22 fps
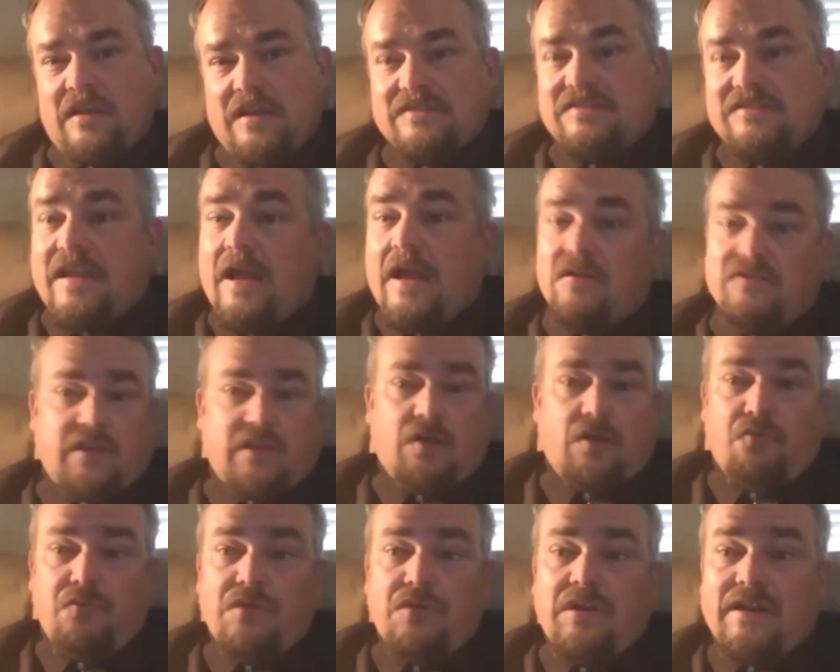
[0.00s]
it sounds like
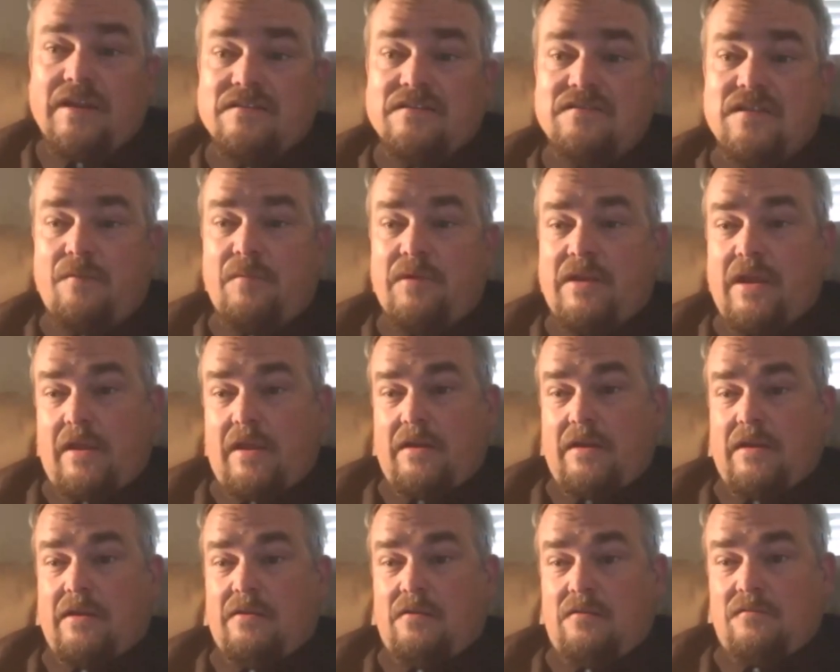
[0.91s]
a really
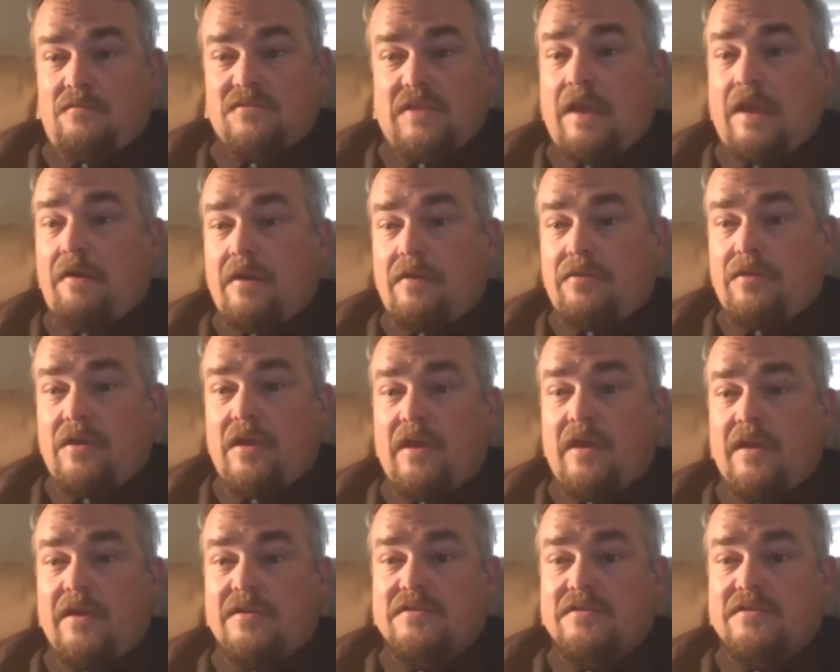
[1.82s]
intimidating, scary thing.